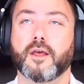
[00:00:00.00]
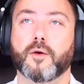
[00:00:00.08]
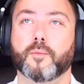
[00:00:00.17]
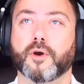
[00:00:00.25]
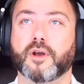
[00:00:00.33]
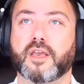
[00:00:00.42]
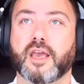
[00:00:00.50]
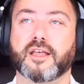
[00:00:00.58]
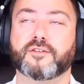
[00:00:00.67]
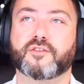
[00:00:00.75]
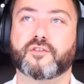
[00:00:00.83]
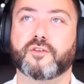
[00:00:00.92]
But
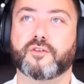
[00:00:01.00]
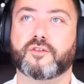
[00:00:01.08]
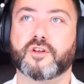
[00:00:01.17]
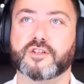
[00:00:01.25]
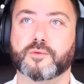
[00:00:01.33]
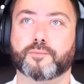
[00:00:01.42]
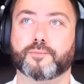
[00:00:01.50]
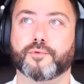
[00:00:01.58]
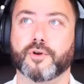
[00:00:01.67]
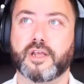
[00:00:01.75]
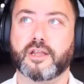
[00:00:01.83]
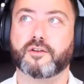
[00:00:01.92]
Kant does a
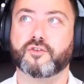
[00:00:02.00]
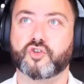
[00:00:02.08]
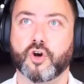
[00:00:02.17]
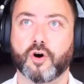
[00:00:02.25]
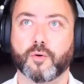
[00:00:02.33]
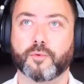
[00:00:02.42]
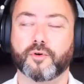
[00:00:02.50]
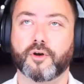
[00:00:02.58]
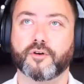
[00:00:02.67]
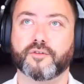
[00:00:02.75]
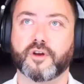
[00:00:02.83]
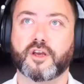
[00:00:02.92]
brilliant job
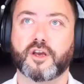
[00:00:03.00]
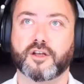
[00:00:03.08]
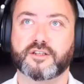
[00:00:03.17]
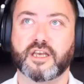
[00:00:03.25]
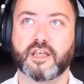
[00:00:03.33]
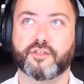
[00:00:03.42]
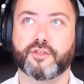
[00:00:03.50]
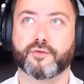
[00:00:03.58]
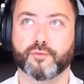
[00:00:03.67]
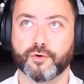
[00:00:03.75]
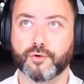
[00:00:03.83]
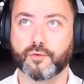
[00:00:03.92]
of cutting
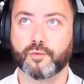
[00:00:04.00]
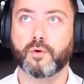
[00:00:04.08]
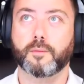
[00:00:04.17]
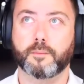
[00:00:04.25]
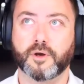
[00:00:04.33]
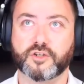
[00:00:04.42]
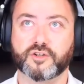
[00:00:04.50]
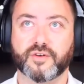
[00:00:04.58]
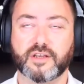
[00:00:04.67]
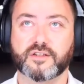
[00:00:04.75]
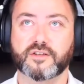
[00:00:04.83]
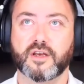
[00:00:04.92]
through much of
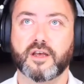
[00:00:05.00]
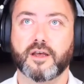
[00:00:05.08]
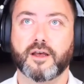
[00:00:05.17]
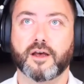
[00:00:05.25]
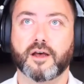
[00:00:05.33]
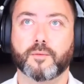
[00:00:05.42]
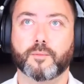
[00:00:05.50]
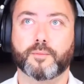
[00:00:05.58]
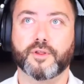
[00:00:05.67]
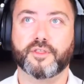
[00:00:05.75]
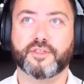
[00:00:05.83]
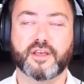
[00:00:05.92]
it.
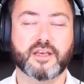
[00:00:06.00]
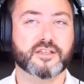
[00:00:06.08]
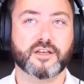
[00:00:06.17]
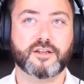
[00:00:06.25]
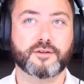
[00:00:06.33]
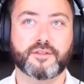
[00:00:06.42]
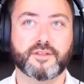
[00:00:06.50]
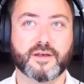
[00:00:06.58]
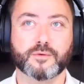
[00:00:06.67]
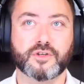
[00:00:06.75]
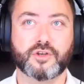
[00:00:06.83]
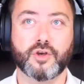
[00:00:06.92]
But the thing is, I don't think
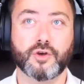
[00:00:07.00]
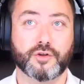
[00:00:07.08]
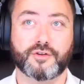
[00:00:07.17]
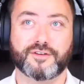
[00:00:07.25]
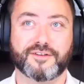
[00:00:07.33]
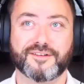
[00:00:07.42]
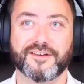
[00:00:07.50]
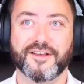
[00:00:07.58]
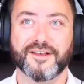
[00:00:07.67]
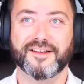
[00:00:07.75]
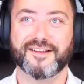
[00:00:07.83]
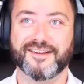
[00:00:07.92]
that was good.
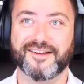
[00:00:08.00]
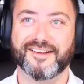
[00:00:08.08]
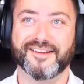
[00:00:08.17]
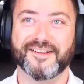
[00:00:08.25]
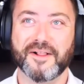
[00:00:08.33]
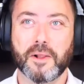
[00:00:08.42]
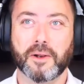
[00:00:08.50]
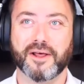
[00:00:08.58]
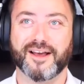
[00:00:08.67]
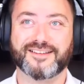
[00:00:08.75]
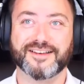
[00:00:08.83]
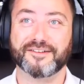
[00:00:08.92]

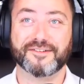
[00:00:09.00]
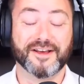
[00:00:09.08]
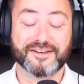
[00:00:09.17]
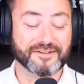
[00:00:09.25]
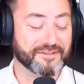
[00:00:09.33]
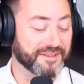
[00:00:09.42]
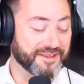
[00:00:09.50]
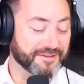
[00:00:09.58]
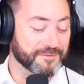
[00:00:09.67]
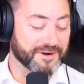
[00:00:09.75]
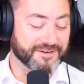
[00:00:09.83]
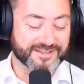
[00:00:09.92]
I don't think
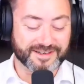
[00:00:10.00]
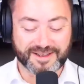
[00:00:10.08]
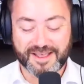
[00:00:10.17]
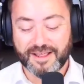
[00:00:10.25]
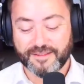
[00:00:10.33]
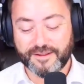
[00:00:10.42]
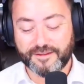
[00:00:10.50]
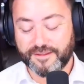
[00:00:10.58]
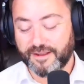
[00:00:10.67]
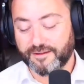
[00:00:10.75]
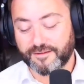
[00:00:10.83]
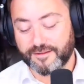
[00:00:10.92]
that where he's going,
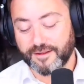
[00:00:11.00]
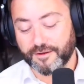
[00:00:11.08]
the